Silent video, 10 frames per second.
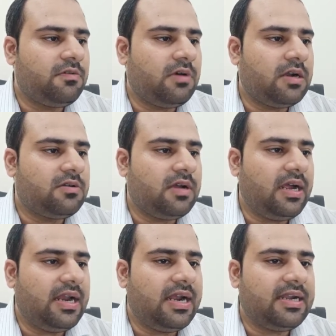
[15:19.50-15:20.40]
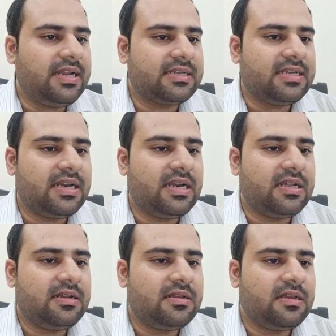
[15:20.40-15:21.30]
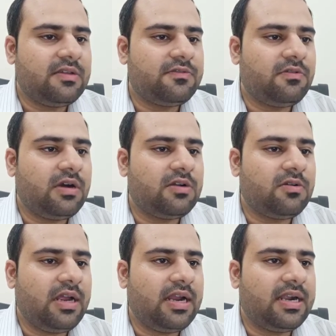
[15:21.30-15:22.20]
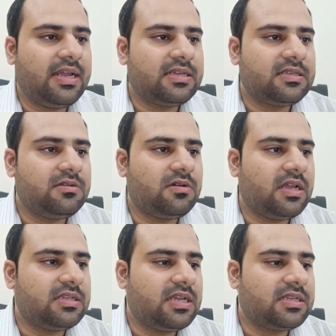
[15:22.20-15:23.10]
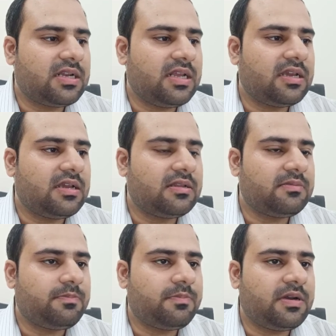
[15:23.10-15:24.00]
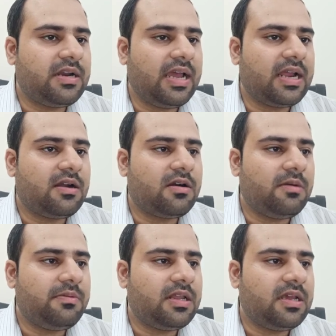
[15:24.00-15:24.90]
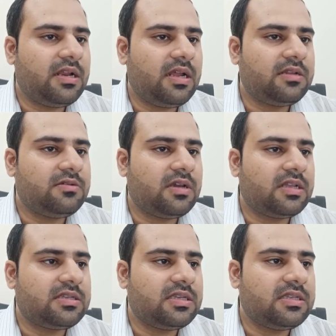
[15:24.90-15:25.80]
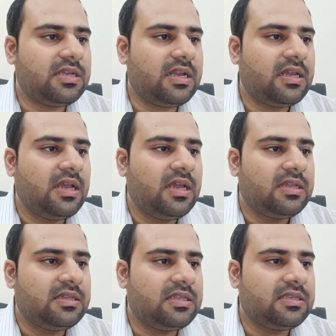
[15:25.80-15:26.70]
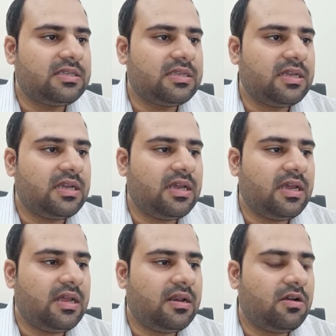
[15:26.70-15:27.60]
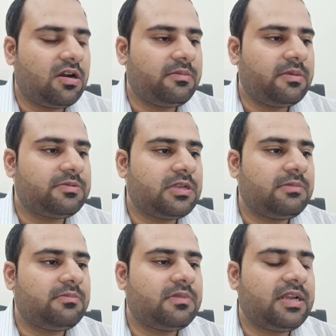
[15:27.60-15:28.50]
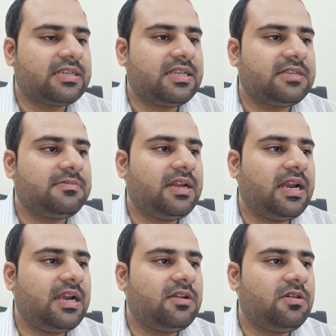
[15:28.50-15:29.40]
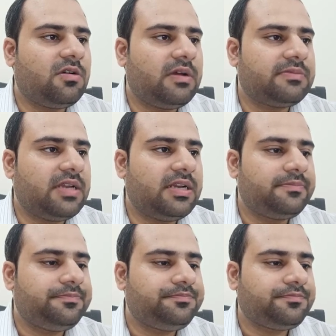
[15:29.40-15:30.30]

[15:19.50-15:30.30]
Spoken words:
want to add a text editor, if you want to add a text, you can just click, drag and drop in here, and you can see that this lorem ipsum text has been added to your website.